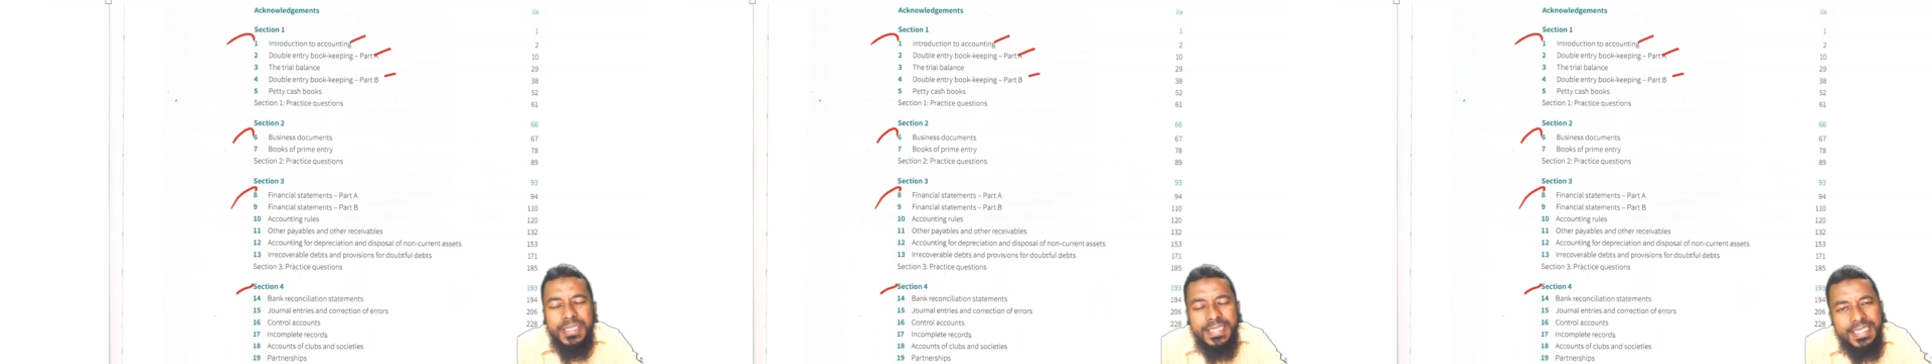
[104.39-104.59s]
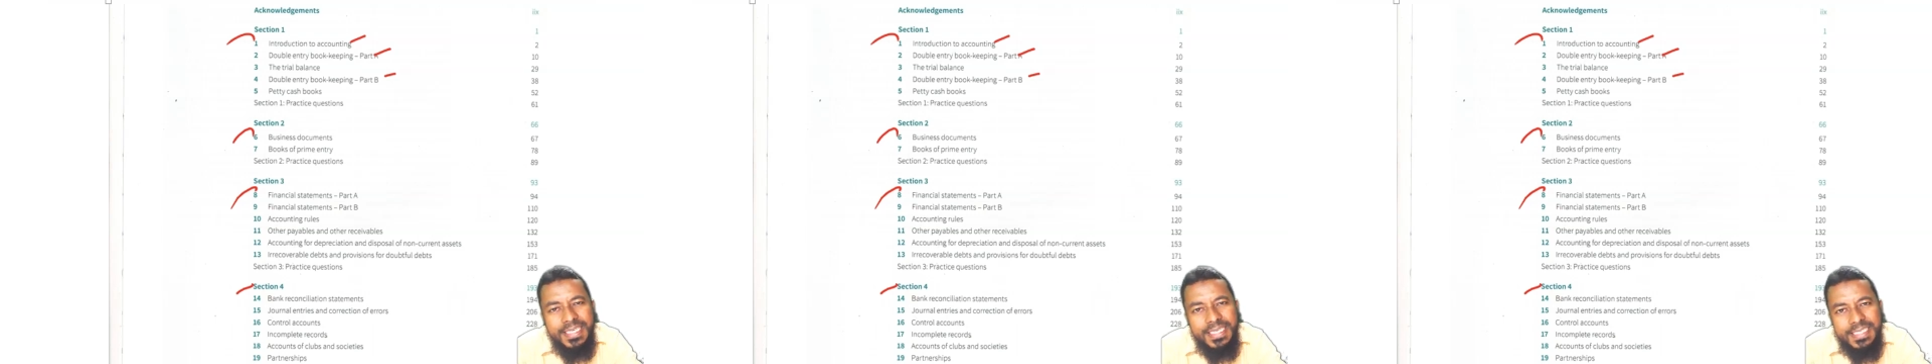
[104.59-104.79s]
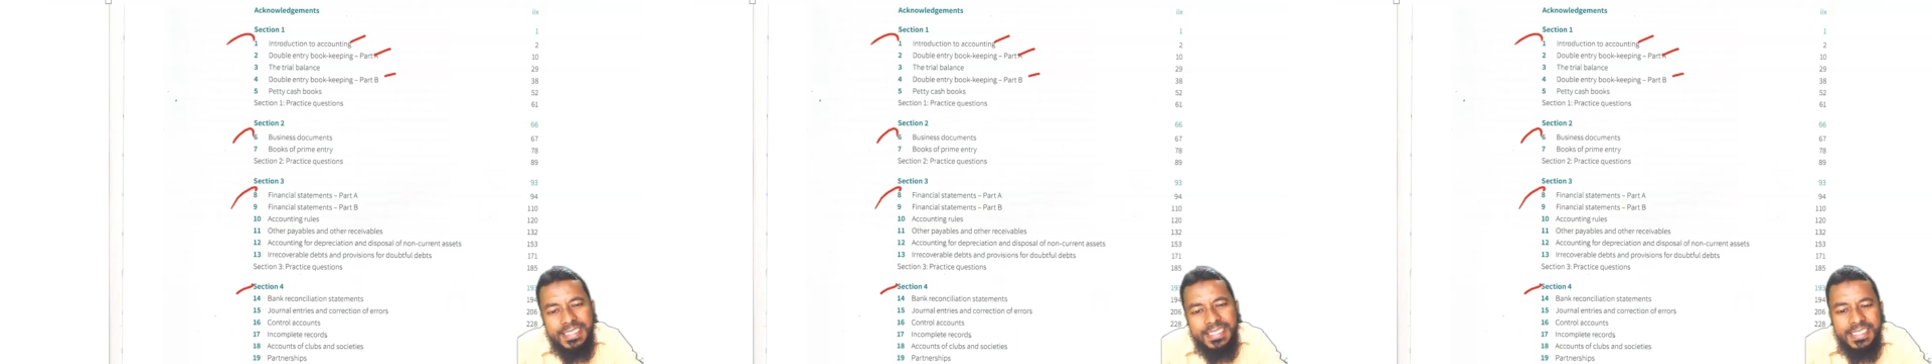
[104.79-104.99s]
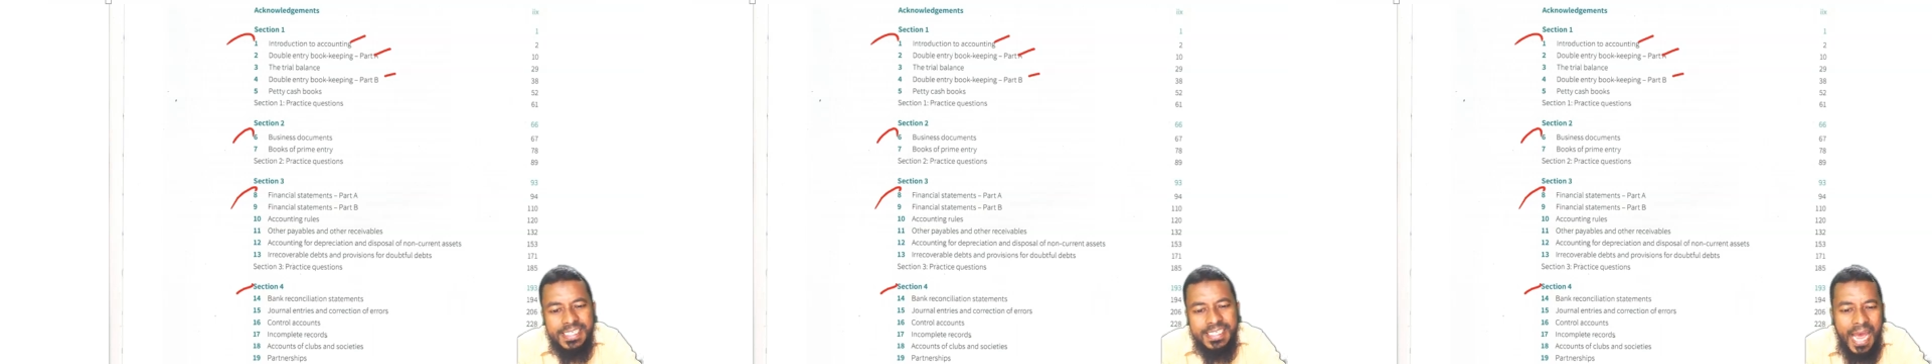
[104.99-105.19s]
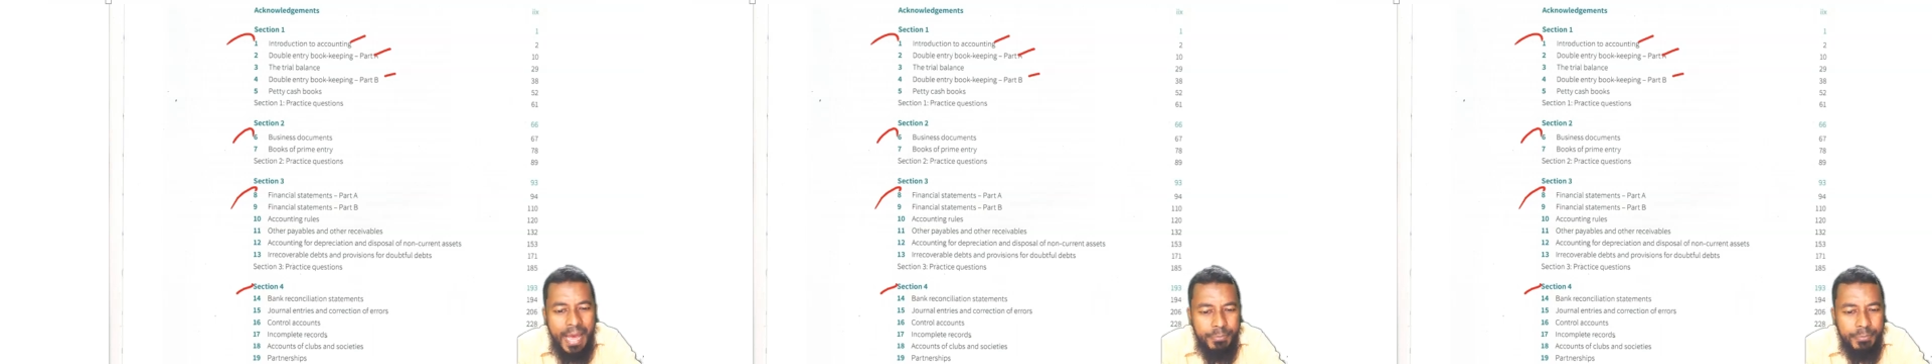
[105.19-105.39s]
these
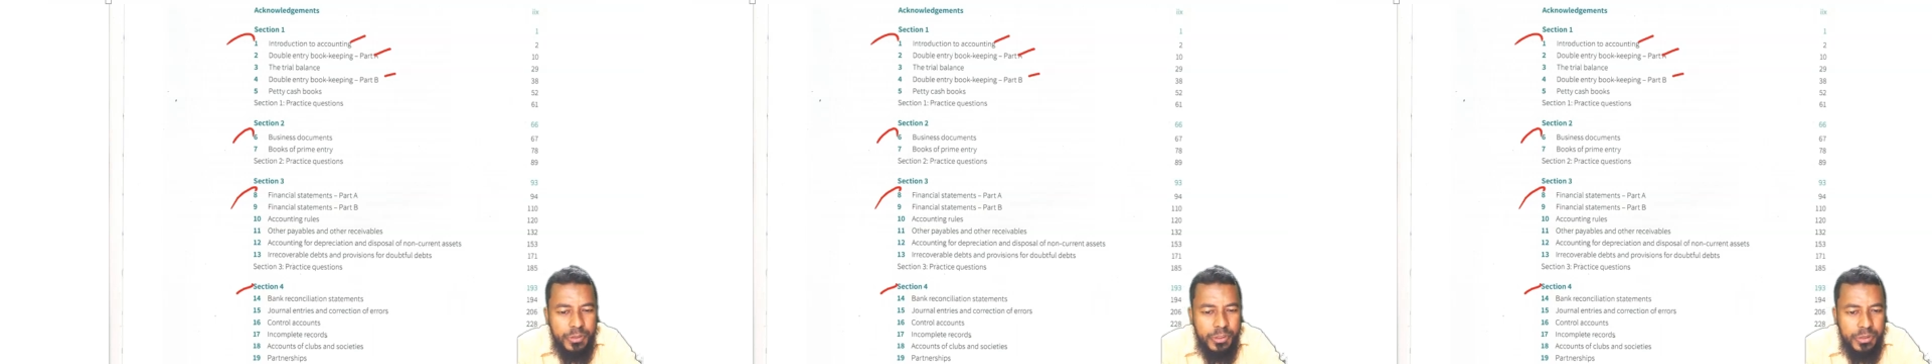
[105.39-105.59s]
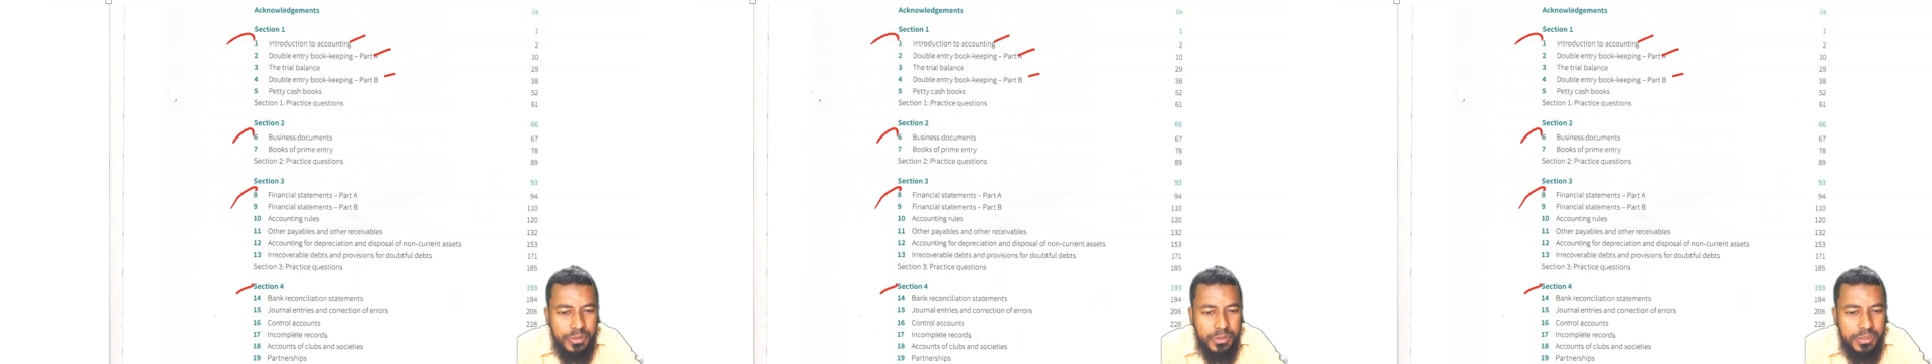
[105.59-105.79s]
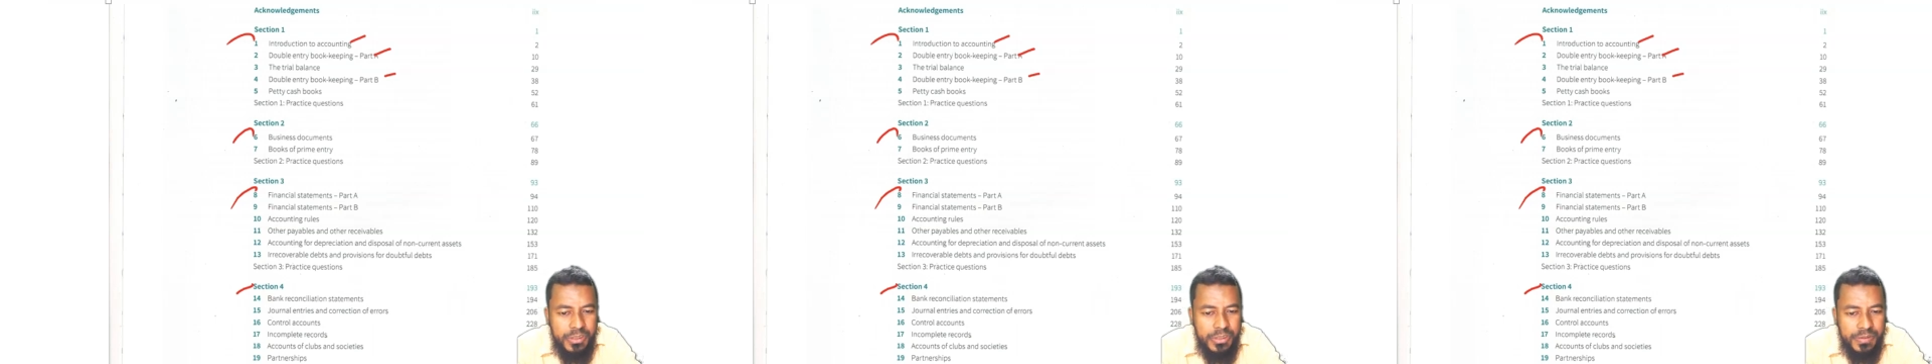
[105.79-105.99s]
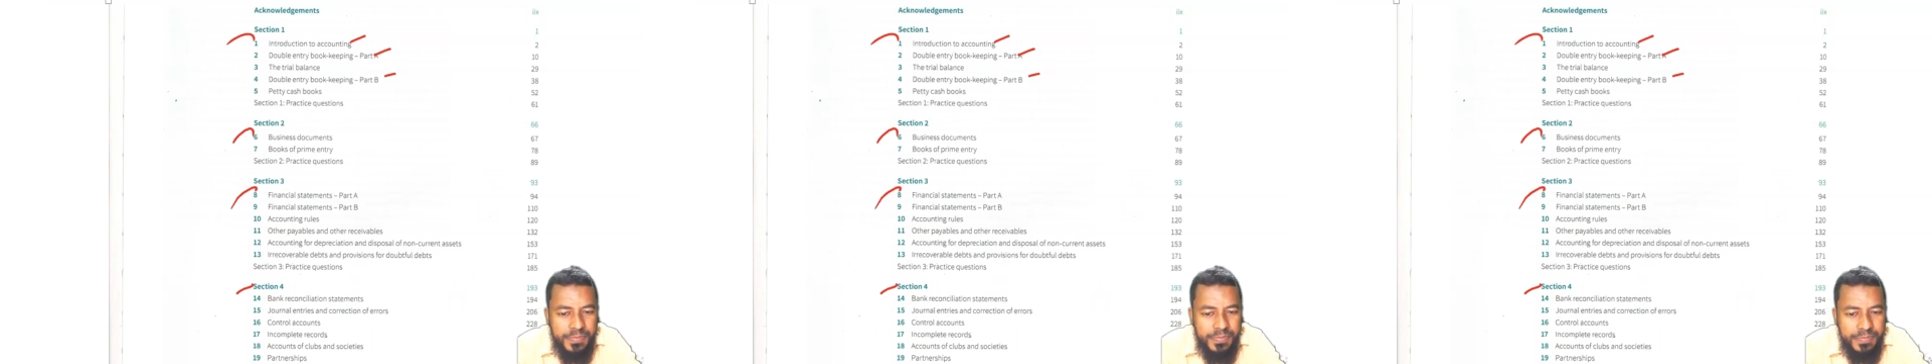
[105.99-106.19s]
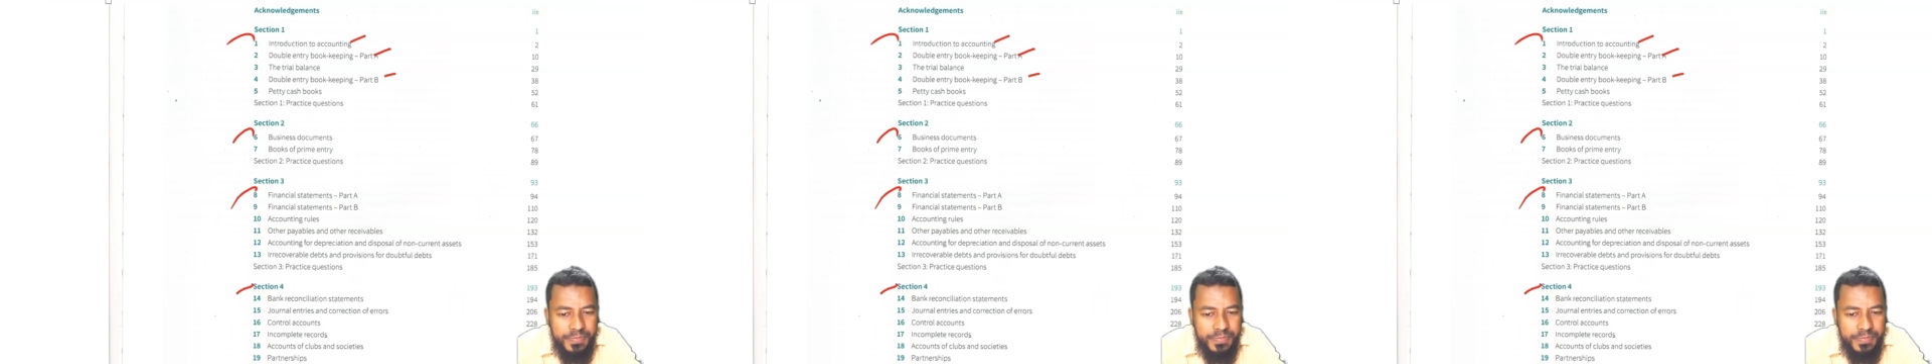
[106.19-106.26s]
chapters